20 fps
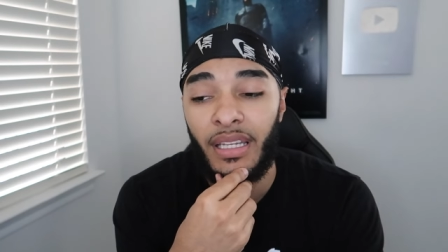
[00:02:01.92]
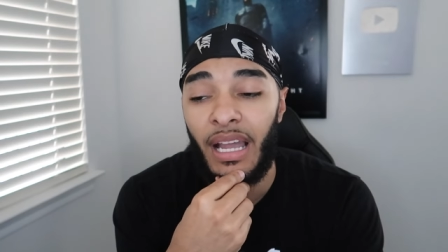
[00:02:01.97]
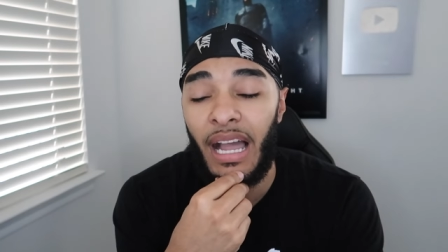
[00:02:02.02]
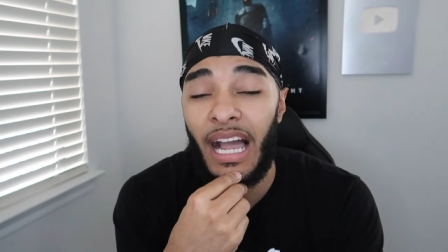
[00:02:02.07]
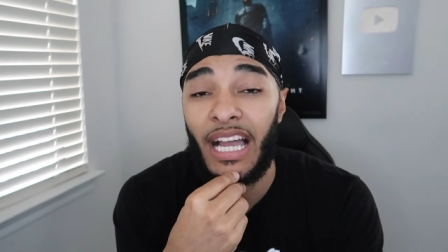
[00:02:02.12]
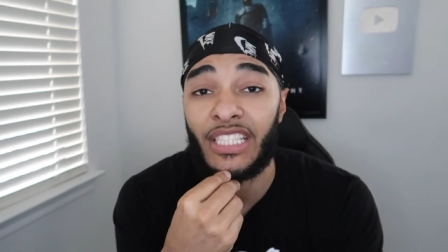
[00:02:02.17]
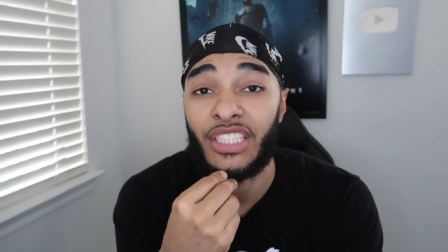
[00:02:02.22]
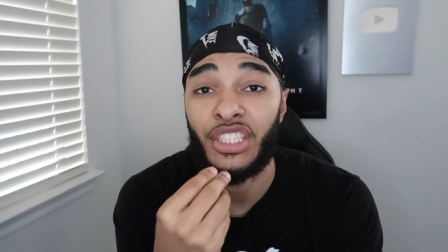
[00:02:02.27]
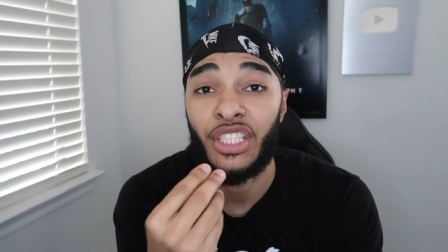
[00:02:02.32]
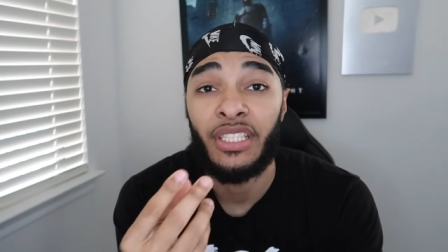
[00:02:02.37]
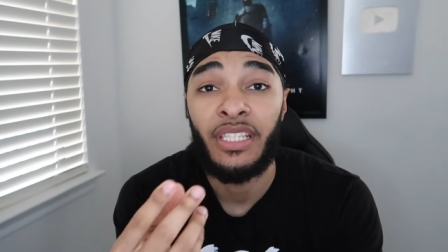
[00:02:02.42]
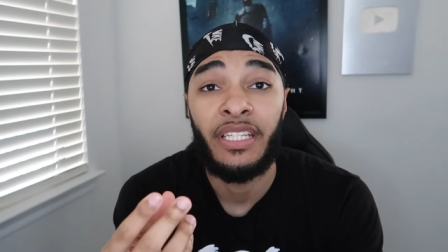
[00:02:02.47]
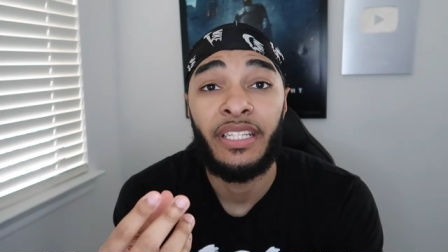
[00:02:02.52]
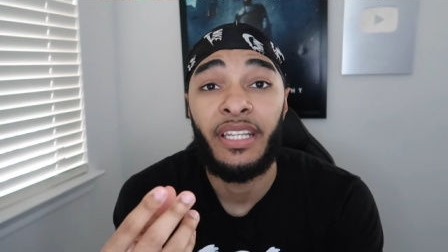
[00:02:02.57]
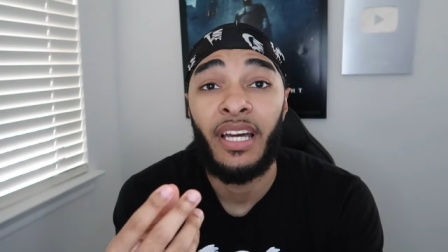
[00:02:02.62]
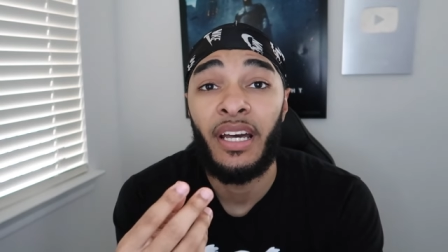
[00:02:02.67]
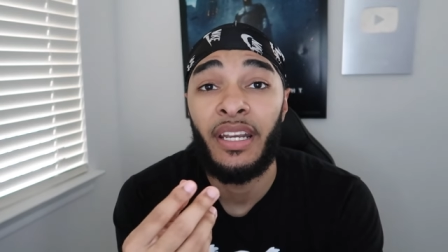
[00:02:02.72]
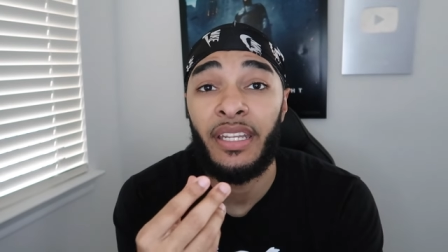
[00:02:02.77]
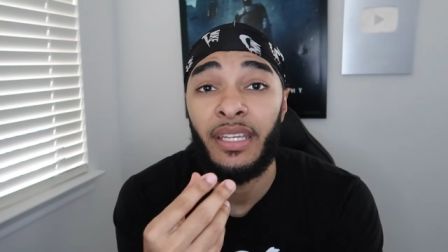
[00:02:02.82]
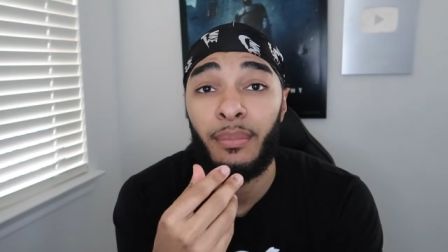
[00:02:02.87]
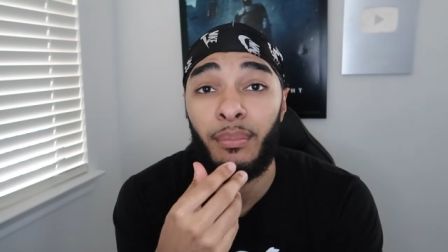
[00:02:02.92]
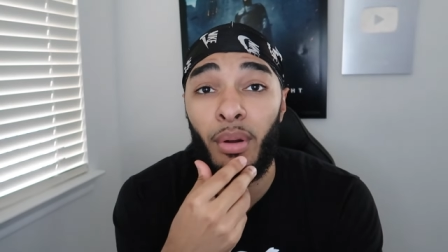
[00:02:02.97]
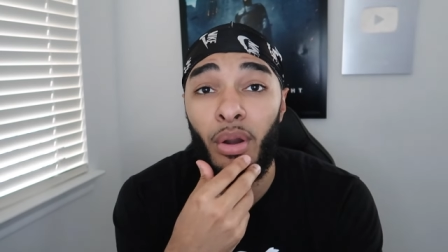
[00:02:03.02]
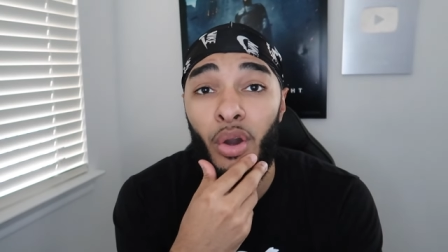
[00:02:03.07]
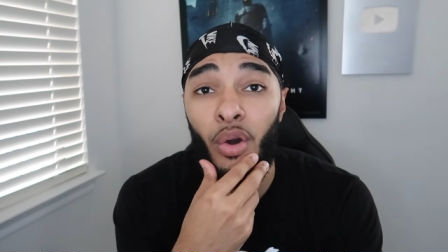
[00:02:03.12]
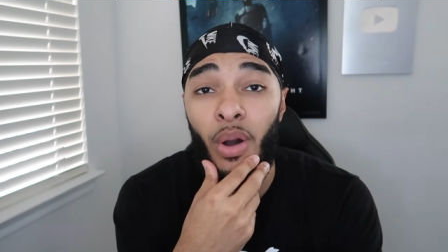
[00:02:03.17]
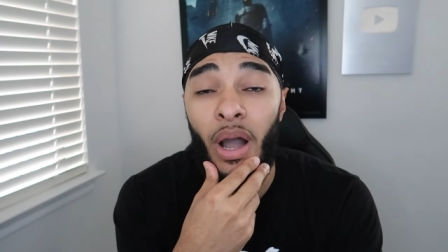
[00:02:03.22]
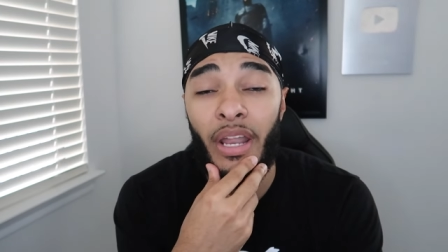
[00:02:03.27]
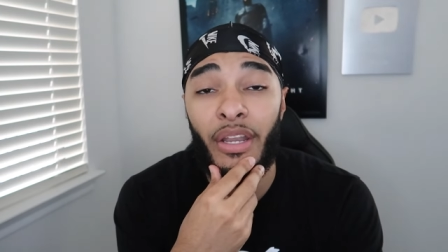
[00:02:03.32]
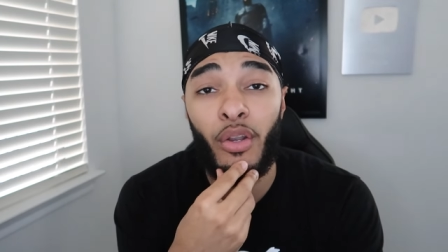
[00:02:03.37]
I shouldn't have done it,
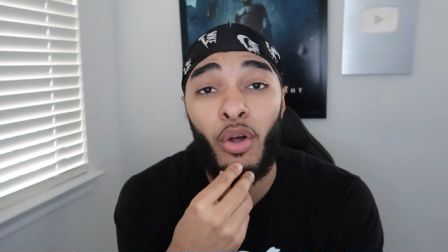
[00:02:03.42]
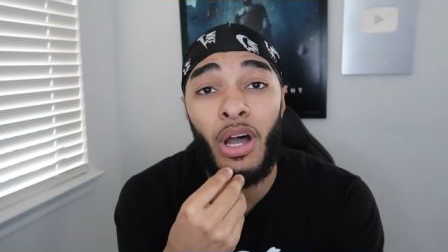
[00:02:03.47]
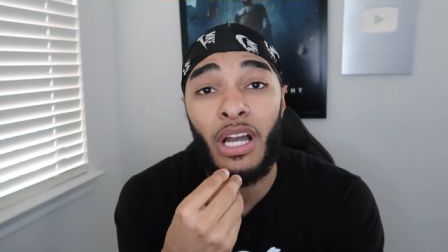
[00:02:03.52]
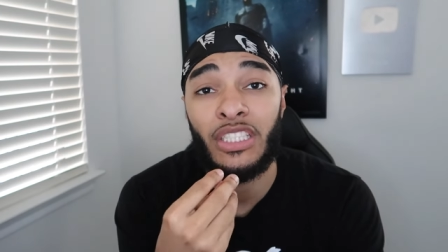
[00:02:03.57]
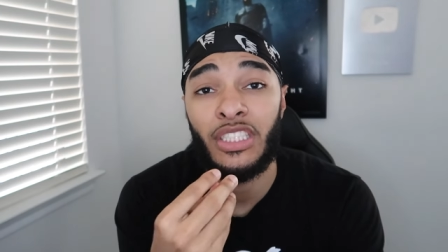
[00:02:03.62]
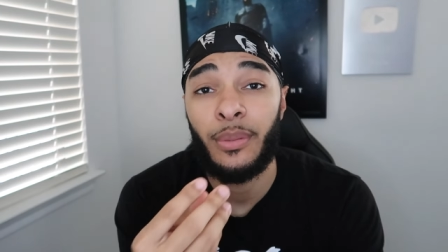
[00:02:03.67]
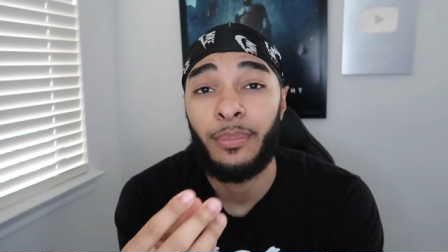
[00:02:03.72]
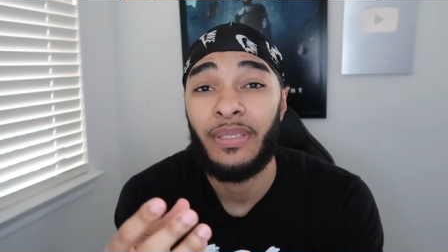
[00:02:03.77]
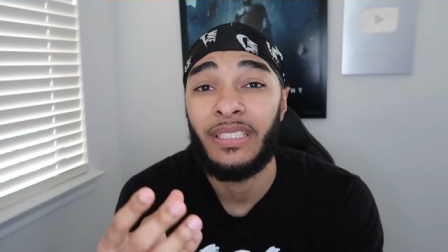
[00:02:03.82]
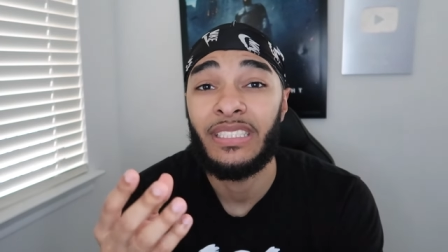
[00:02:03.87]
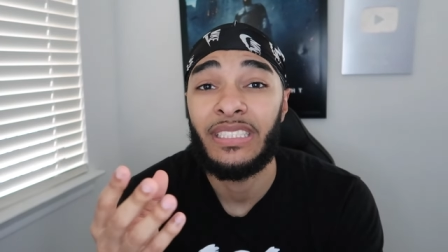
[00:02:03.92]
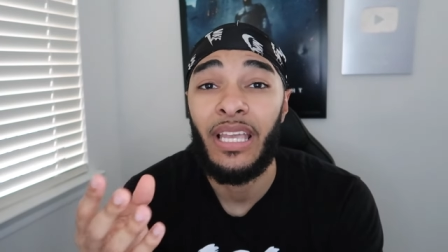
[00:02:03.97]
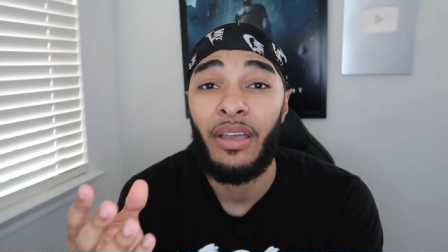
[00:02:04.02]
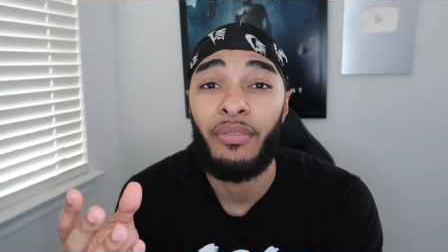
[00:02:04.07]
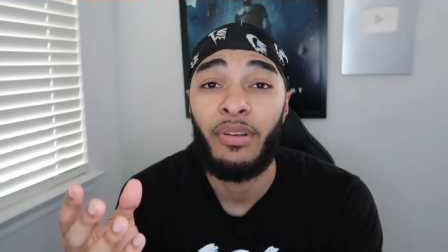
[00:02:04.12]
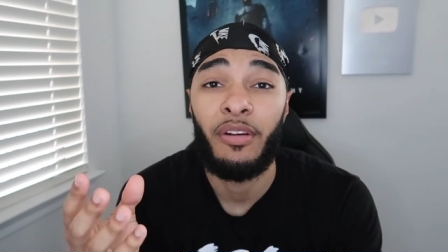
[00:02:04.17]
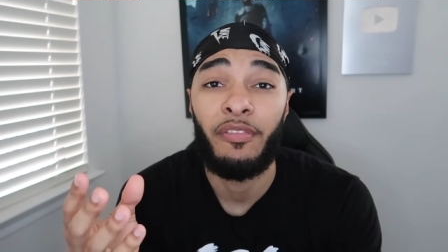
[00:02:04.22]
bro. I know I should be saving